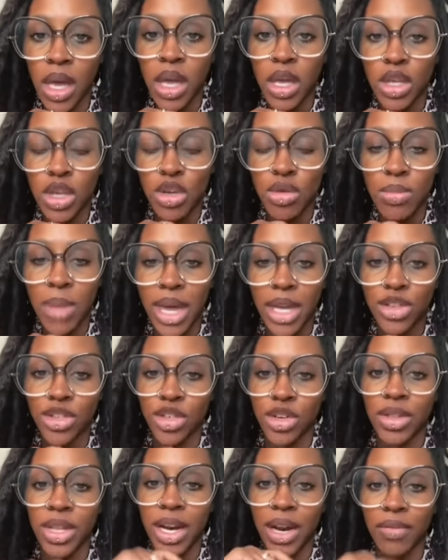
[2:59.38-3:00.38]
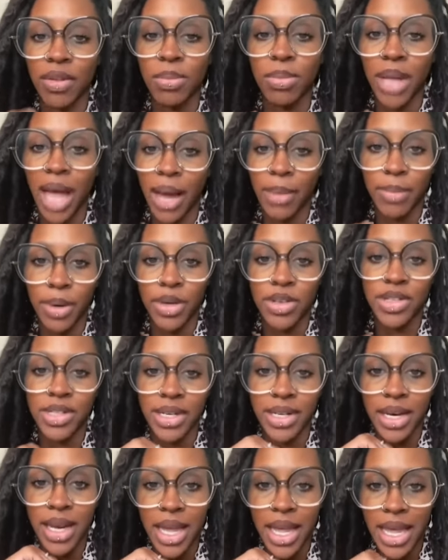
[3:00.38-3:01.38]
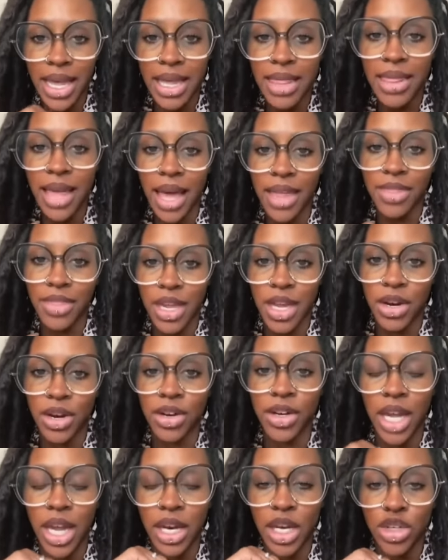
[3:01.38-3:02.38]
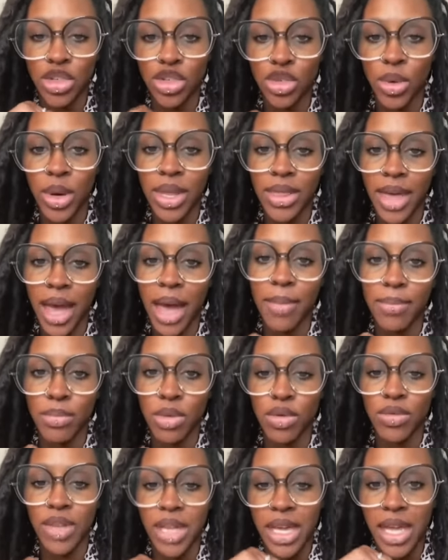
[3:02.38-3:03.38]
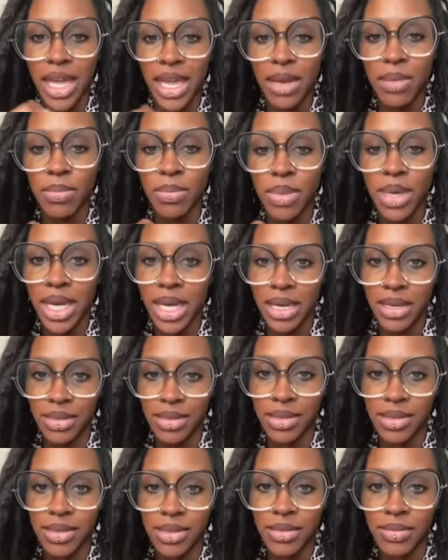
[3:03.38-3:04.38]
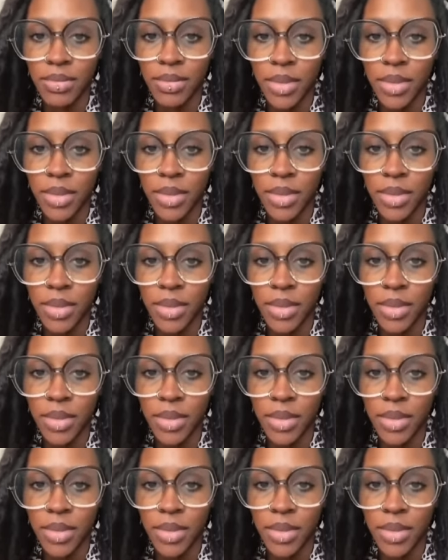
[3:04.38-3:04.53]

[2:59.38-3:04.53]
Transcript: You make sure that every black person in that theater can enjoy that movie in peace.